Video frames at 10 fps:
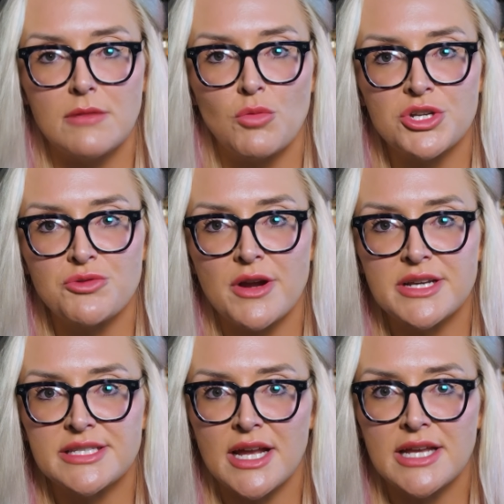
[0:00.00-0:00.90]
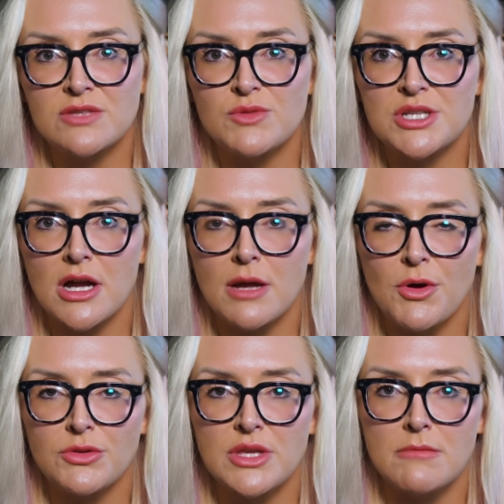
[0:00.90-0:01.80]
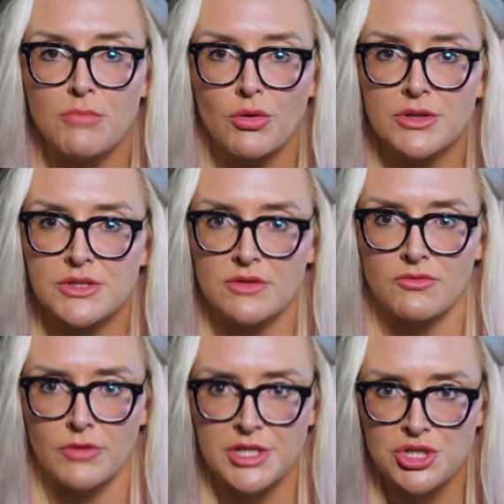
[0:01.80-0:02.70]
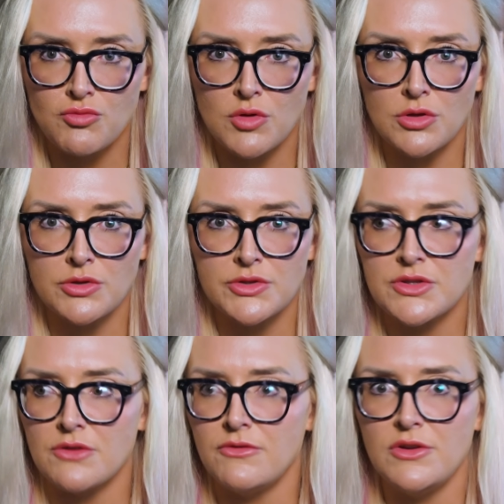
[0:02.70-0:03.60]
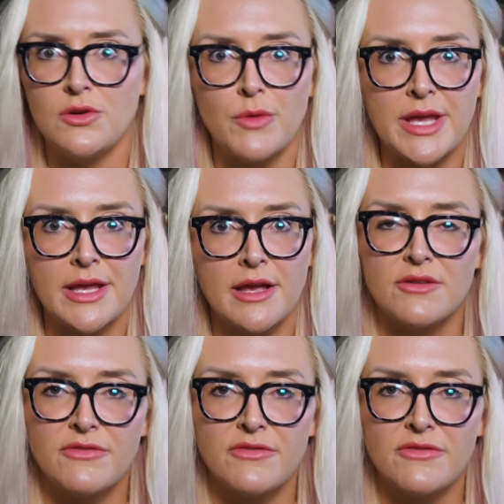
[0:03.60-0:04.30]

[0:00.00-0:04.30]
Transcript: In more mortuary science, we talk about the importance of rituals, the viewing, the